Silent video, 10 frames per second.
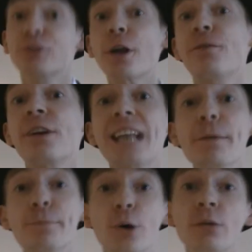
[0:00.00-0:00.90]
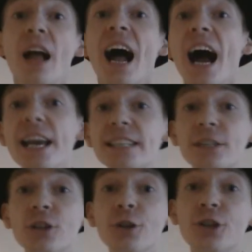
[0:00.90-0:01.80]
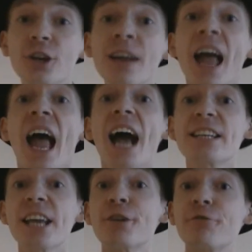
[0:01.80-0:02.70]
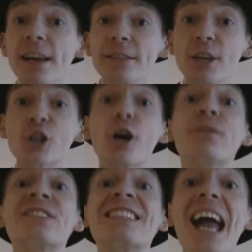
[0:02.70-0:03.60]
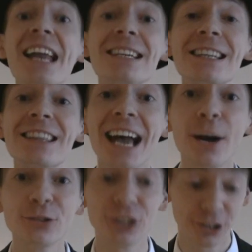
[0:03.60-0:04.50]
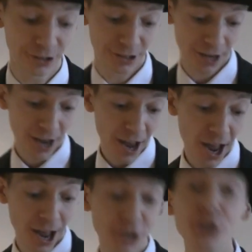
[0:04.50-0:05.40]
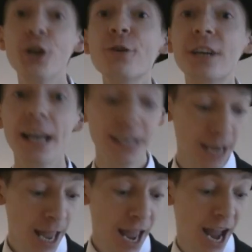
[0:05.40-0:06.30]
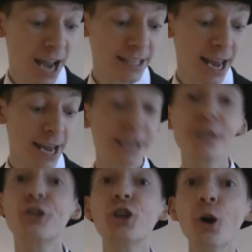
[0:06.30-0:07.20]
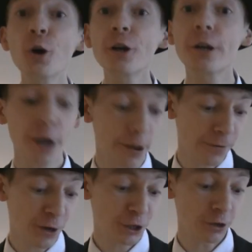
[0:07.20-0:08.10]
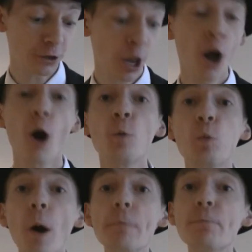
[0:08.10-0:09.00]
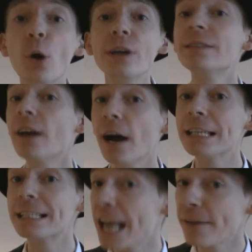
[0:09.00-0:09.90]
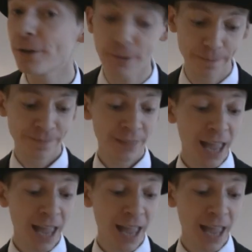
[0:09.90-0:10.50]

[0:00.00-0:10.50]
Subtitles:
So for example, Isaac Newton has a greatness of 10,000. Euclid had a chalk coefficient of 1.97.